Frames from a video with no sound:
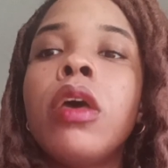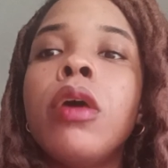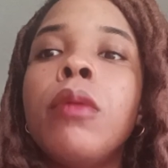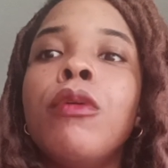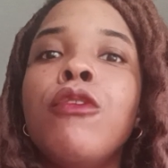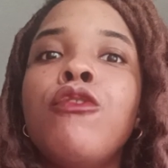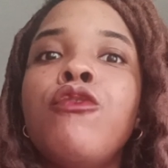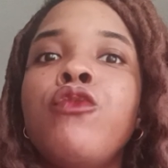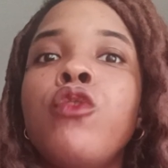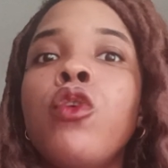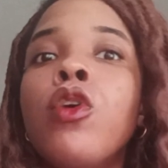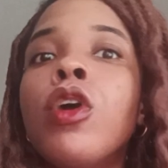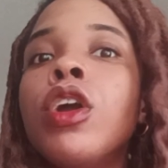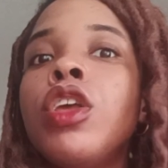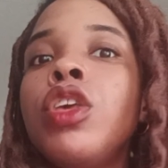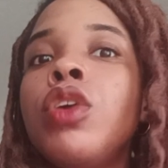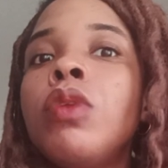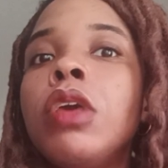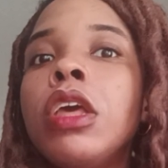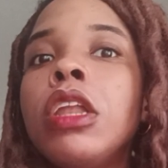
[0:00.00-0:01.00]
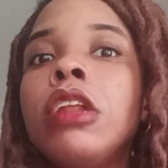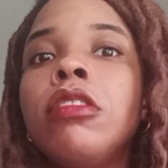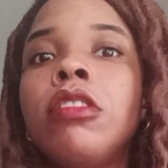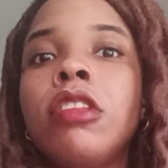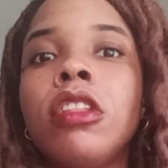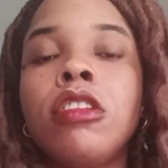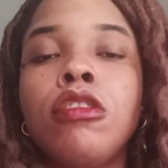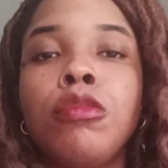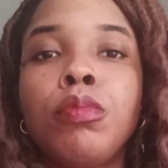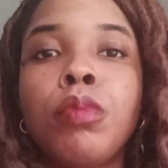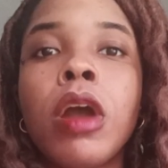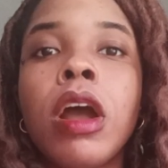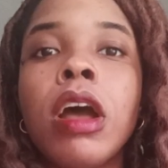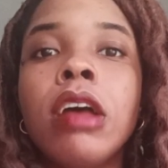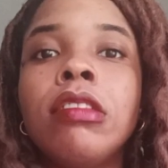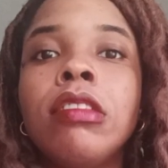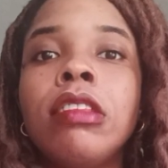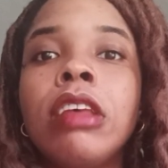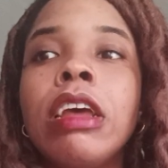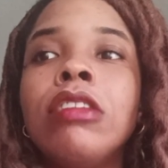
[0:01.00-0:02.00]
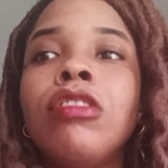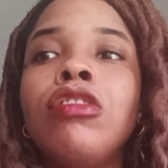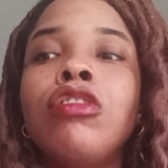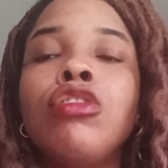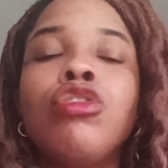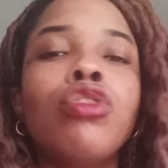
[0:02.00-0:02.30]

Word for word: before you get into this process